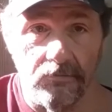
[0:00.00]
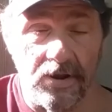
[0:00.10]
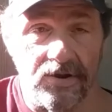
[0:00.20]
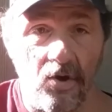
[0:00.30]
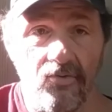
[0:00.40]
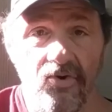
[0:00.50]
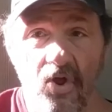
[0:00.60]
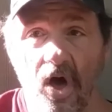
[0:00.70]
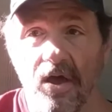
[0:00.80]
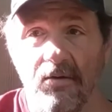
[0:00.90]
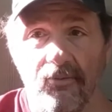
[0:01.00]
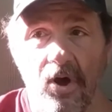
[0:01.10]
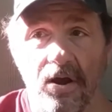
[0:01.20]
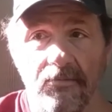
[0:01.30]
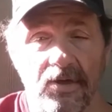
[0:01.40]
but don't knock a
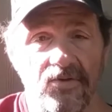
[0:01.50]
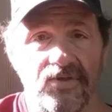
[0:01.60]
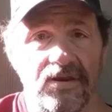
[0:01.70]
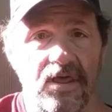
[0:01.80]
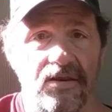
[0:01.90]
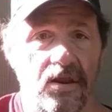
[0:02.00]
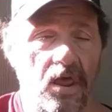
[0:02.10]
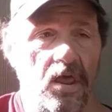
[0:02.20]
product because it doesn't